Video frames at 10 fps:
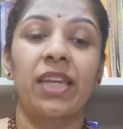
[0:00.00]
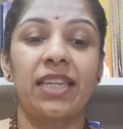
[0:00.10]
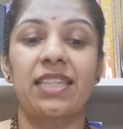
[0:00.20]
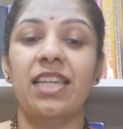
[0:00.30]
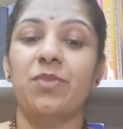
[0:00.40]

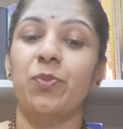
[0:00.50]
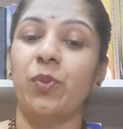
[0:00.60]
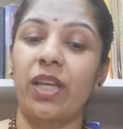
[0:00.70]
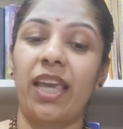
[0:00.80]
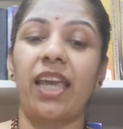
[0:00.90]
He says,
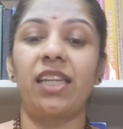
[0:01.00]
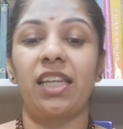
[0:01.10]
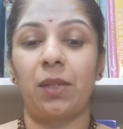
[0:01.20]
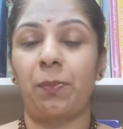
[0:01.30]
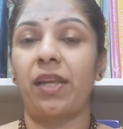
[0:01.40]
Mudiyaen,
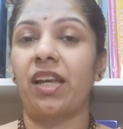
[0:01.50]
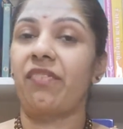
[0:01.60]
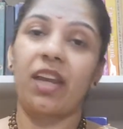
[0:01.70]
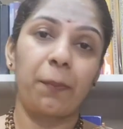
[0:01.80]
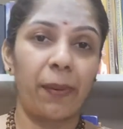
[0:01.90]

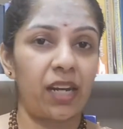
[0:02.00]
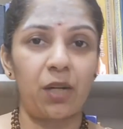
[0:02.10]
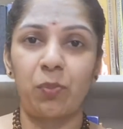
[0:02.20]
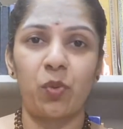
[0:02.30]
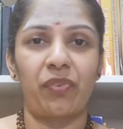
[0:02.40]
inipiravaen,
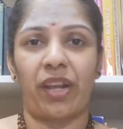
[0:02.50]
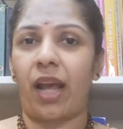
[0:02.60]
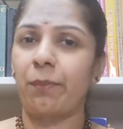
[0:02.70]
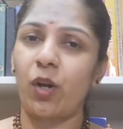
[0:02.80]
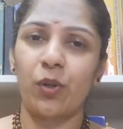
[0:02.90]
perin moovaen.
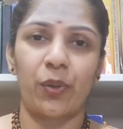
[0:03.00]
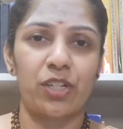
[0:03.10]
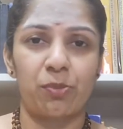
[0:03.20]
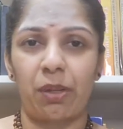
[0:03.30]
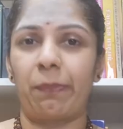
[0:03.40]
I'm not
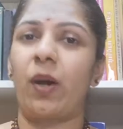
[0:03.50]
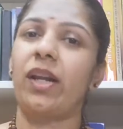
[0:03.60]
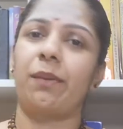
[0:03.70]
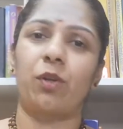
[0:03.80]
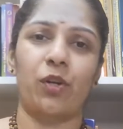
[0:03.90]
going to be
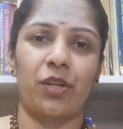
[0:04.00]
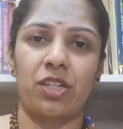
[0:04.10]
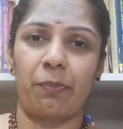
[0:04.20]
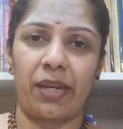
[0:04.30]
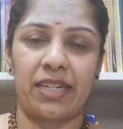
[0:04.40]
born, I'm not going
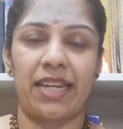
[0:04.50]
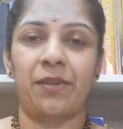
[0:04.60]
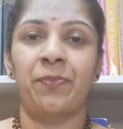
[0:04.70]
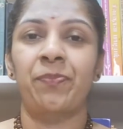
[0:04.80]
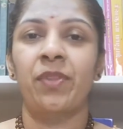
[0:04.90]
to be dead.
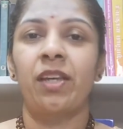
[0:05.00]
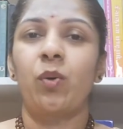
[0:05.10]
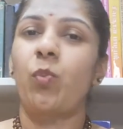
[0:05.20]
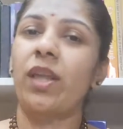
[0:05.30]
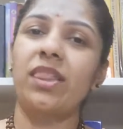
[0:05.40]

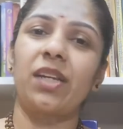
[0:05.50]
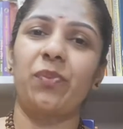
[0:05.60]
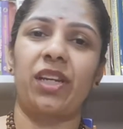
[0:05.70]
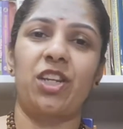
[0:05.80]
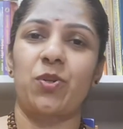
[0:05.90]
One
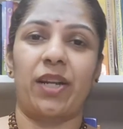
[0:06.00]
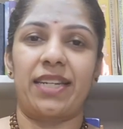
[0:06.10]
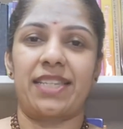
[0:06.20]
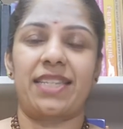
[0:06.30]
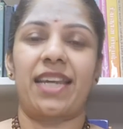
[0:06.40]
thing we need to
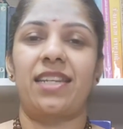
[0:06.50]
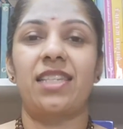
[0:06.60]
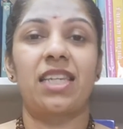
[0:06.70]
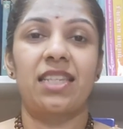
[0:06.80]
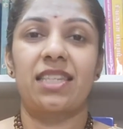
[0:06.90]
understand
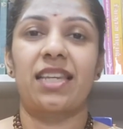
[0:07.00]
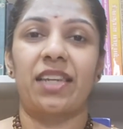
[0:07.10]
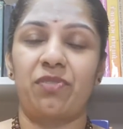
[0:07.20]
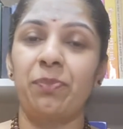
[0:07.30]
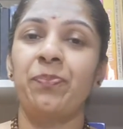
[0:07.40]
is in
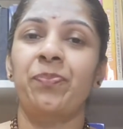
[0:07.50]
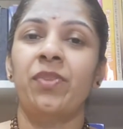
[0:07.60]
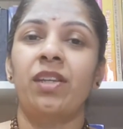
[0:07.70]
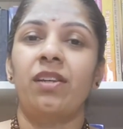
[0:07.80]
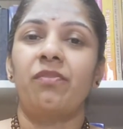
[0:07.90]
Saivam,
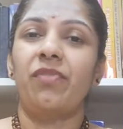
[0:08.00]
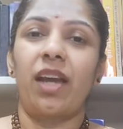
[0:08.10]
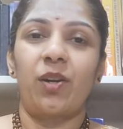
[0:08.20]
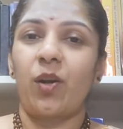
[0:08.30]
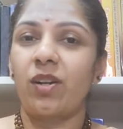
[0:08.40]

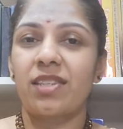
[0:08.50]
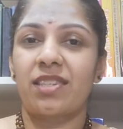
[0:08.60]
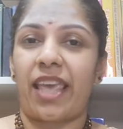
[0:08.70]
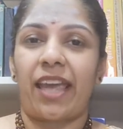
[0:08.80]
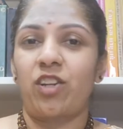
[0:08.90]
we are not
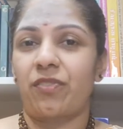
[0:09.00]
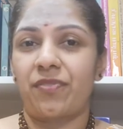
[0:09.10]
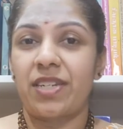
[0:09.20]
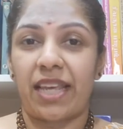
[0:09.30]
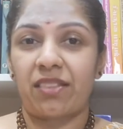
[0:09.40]
scared of
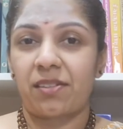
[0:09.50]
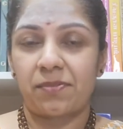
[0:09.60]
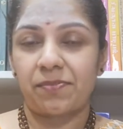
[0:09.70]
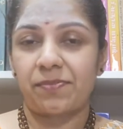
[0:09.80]
death.